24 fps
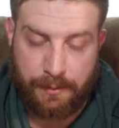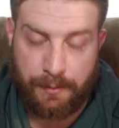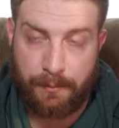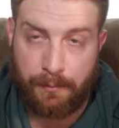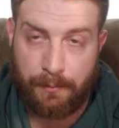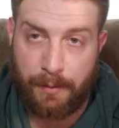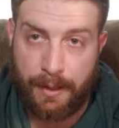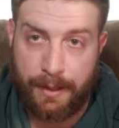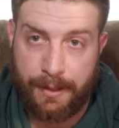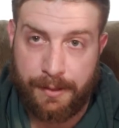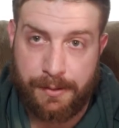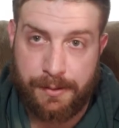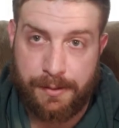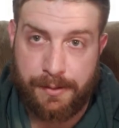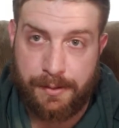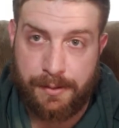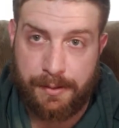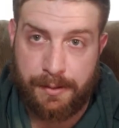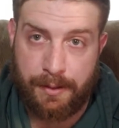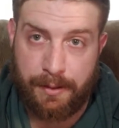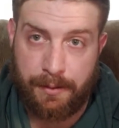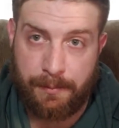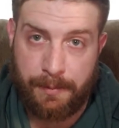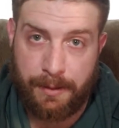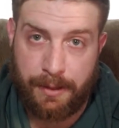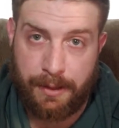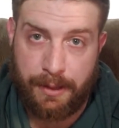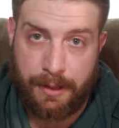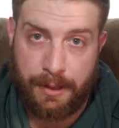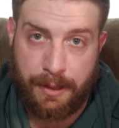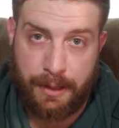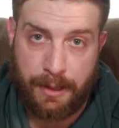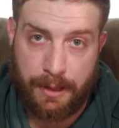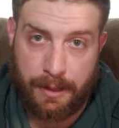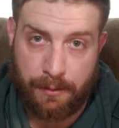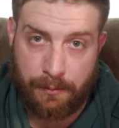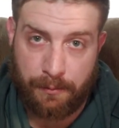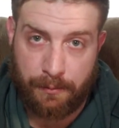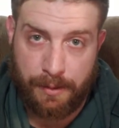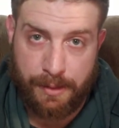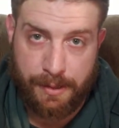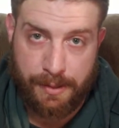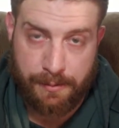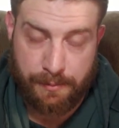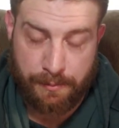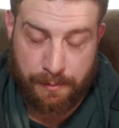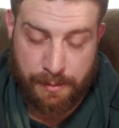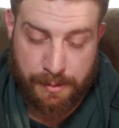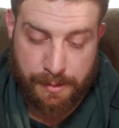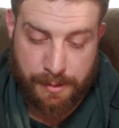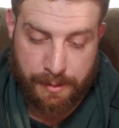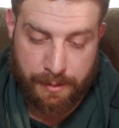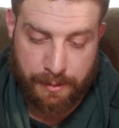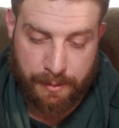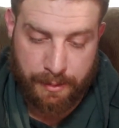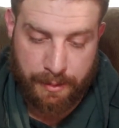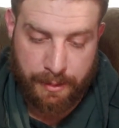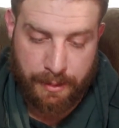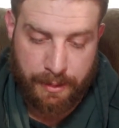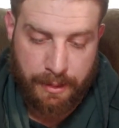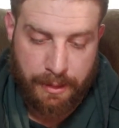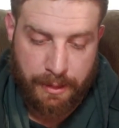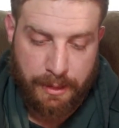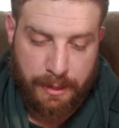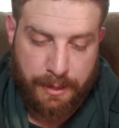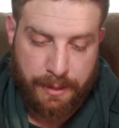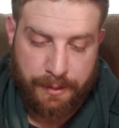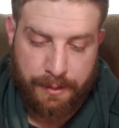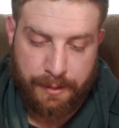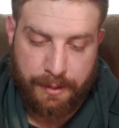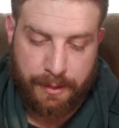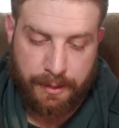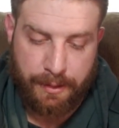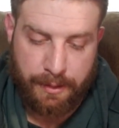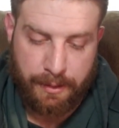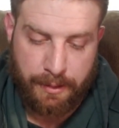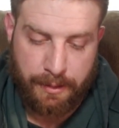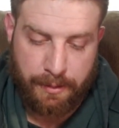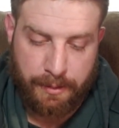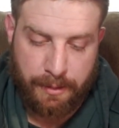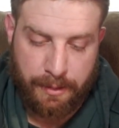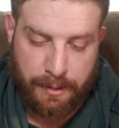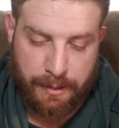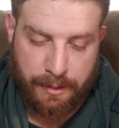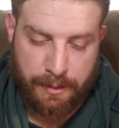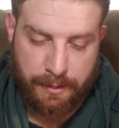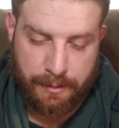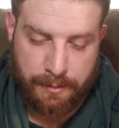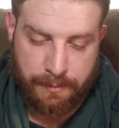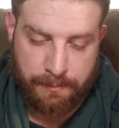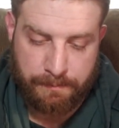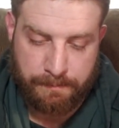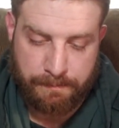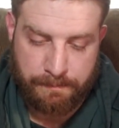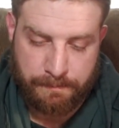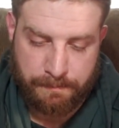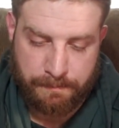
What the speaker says: ranges is going to be increased stringently. The